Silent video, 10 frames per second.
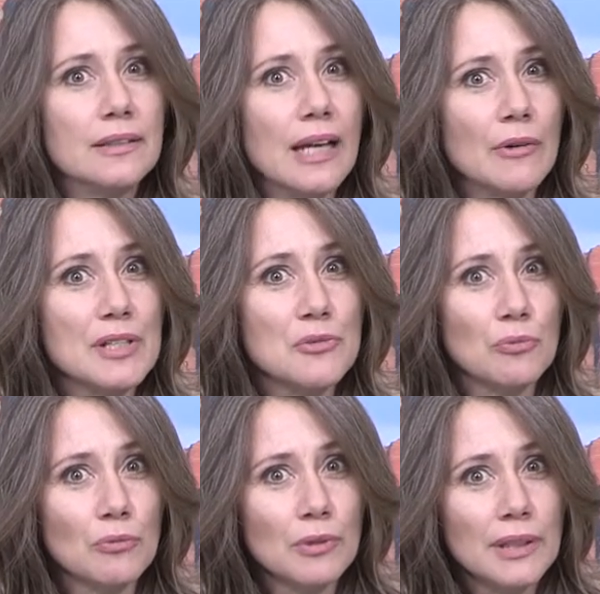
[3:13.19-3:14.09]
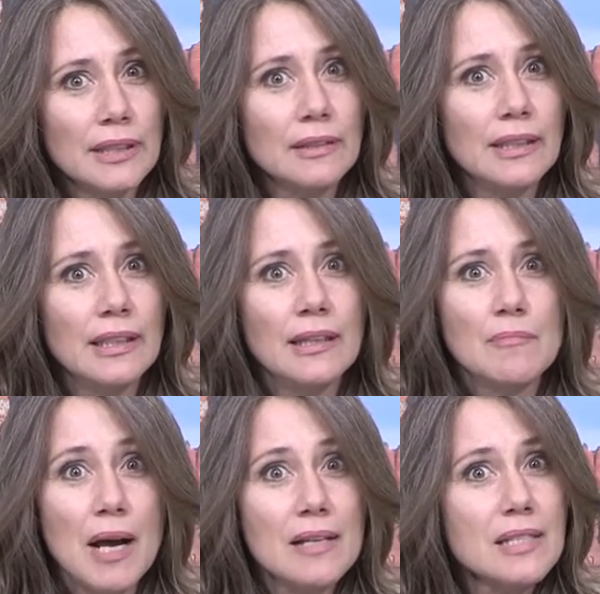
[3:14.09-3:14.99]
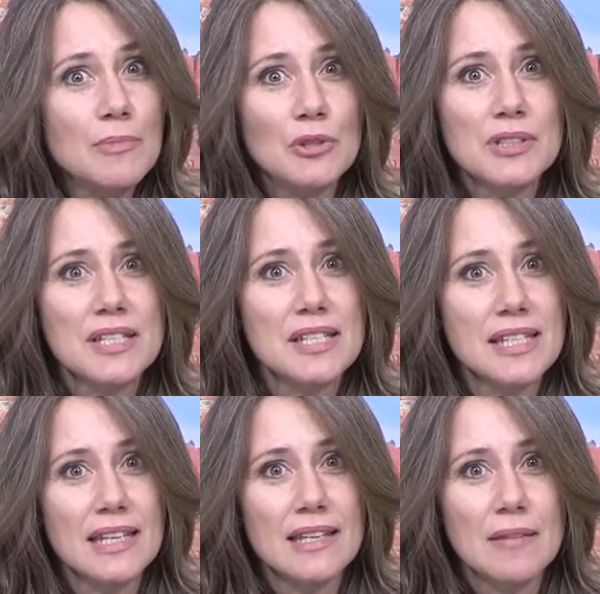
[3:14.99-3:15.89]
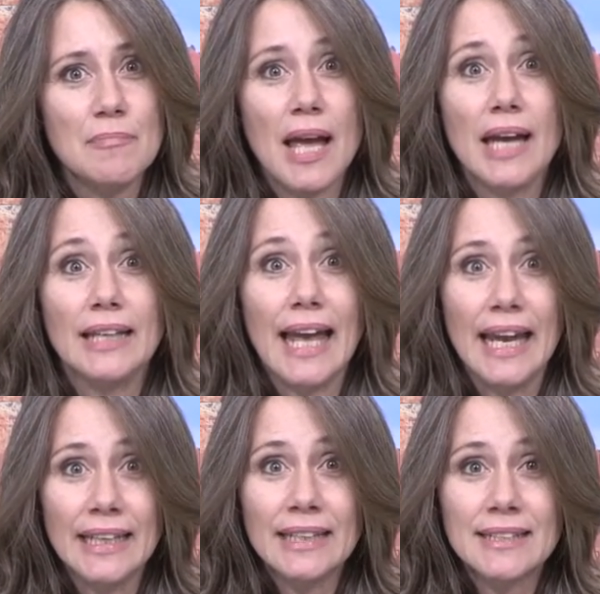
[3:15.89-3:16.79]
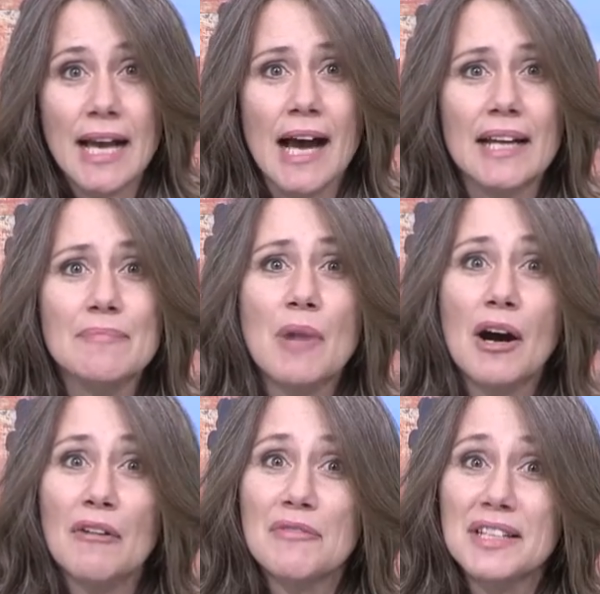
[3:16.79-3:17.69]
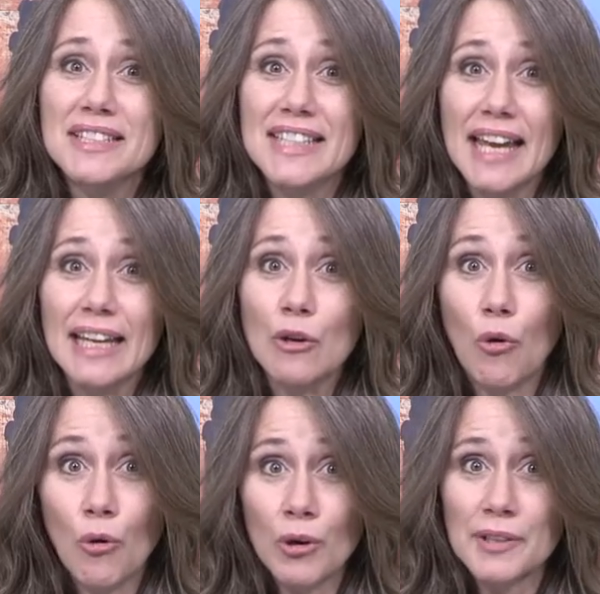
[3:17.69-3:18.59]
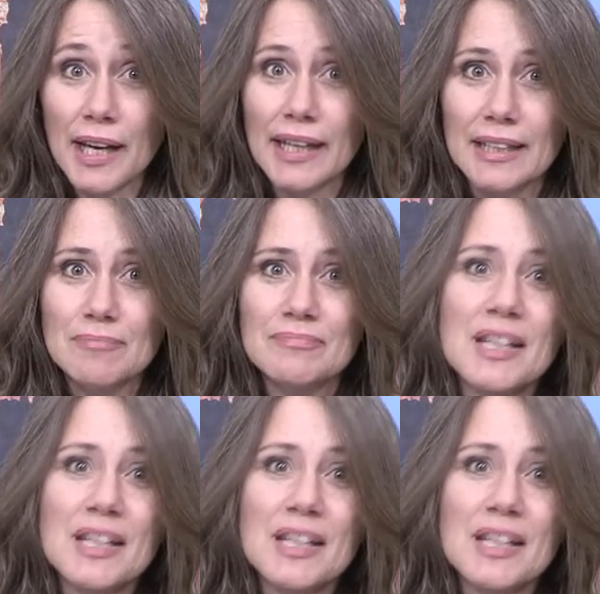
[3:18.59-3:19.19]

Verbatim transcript: Now it's really possible to see them at any time of the day or night.